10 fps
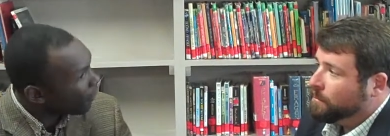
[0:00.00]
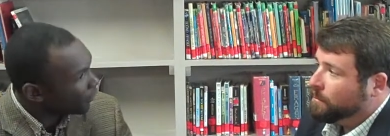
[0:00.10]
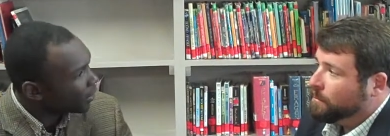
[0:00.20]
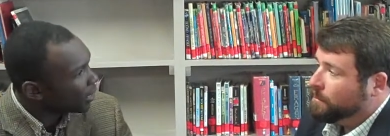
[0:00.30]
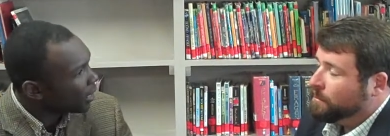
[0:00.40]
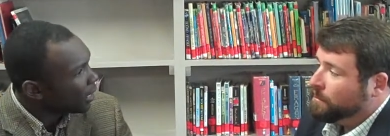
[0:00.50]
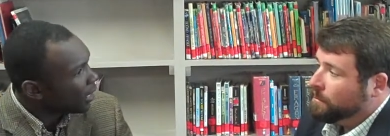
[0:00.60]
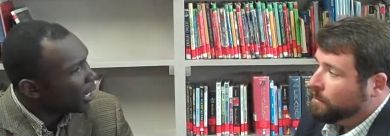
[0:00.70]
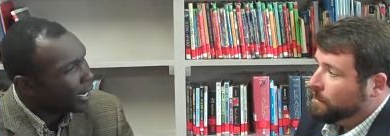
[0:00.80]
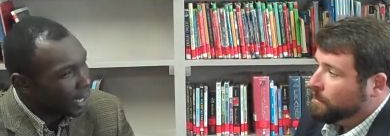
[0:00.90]
Speaker 1: office?
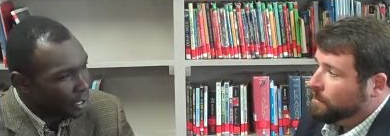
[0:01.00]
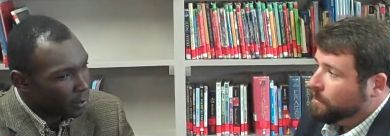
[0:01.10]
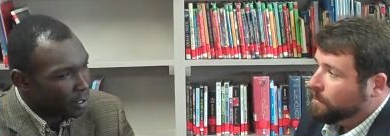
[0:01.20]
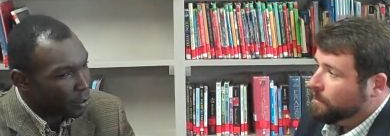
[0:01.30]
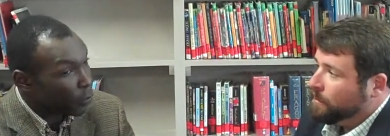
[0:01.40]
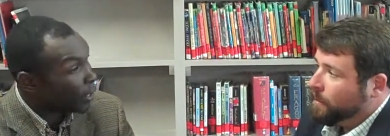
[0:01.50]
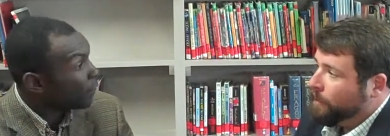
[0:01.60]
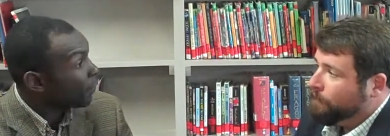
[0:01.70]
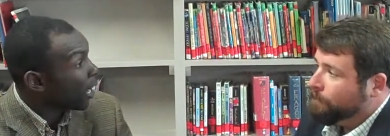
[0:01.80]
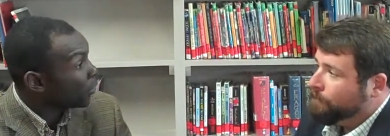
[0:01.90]
And I know that you're running
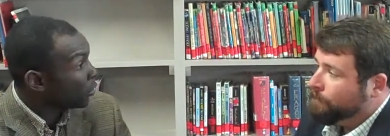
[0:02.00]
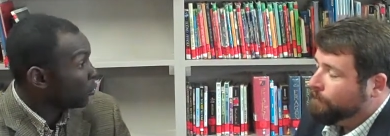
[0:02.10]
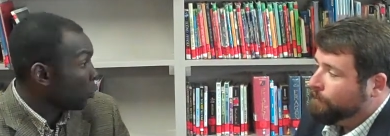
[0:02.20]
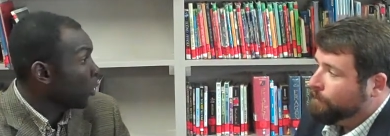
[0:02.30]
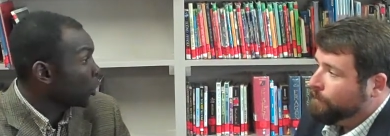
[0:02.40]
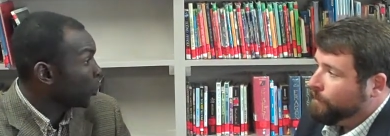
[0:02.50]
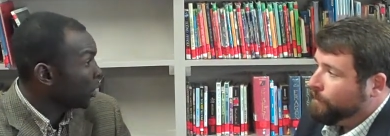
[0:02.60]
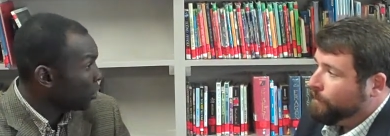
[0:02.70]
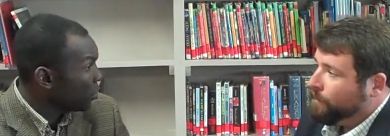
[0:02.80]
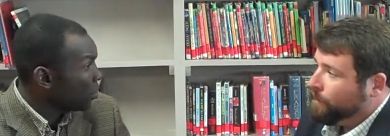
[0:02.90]
for House District
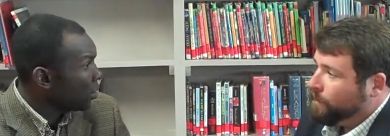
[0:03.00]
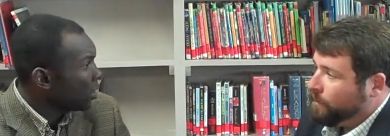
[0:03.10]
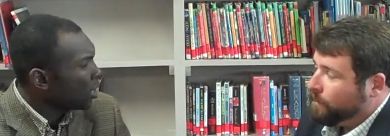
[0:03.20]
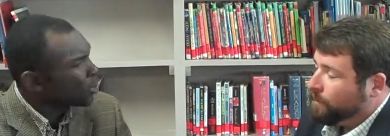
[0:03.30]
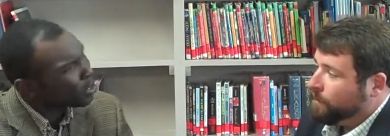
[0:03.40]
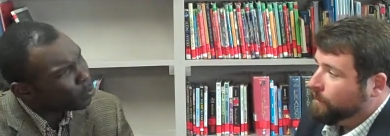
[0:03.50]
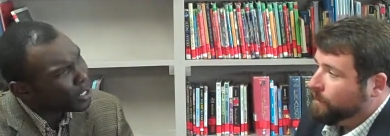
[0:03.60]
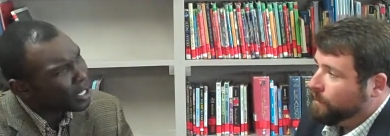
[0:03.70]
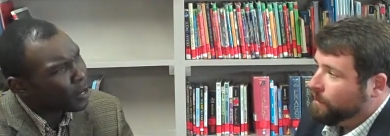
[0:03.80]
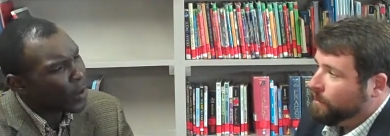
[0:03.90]
122. So as we
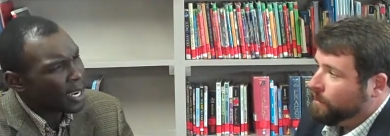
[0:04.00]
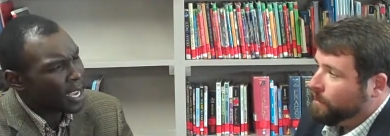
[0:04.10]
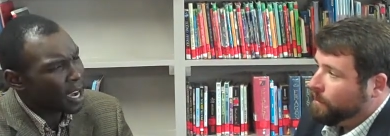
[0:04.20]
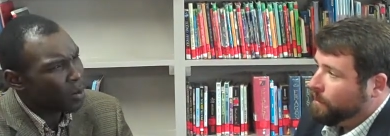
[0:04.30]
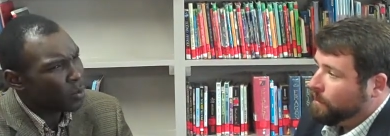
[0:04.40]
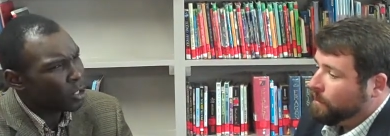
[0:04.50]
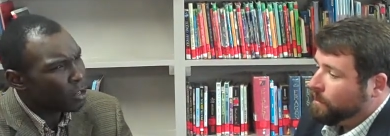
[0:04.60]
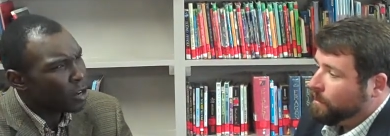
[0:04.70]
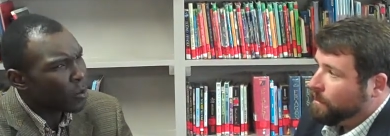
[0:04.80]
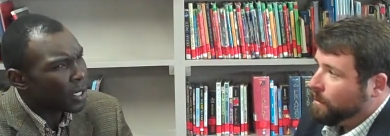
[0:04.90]
sit here right now, do
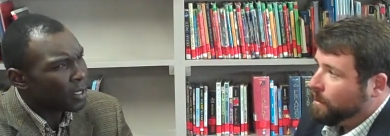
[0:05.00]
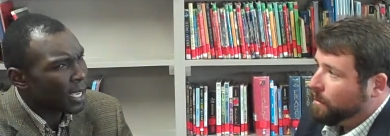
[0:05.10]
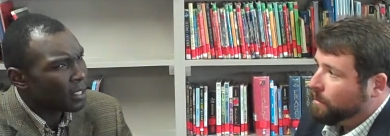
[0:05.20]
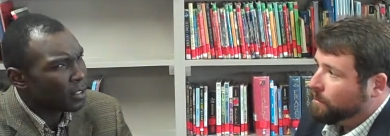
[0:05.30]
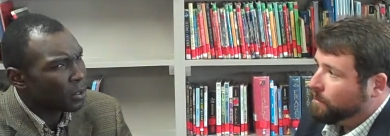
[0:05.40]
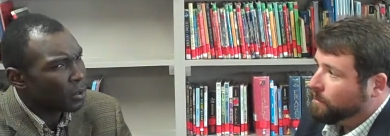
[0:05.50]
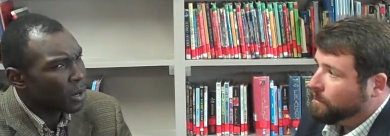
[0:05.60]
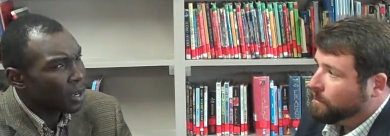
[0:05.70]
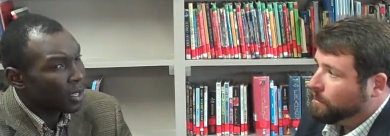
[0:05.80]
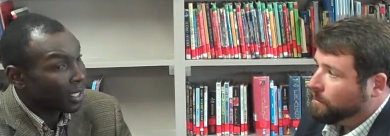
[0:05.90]
you know what it takes to
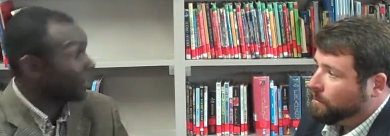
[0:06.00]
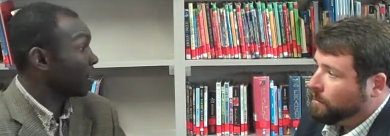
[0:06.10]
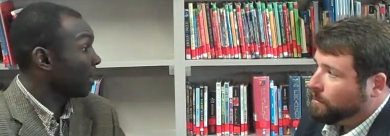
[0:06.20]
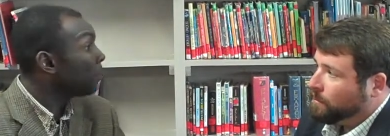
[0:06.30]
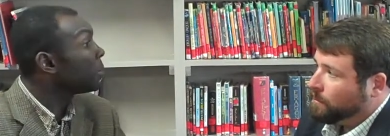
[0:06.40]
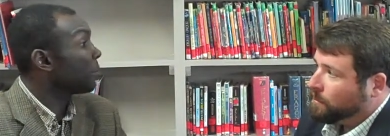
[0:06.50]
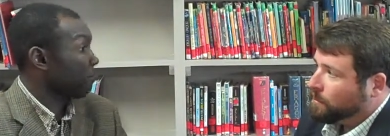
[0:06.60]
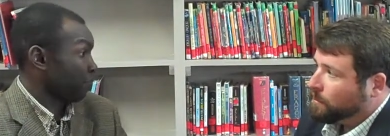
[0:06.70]
get to Columbia?